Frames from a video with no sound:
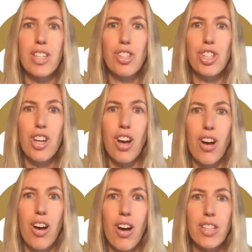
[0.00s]

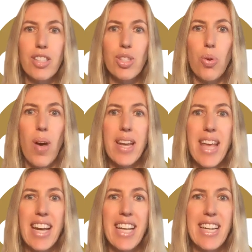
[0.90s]
charts or any
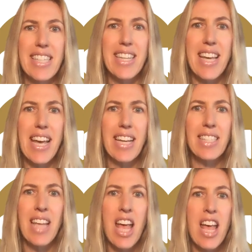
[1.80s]
analytics,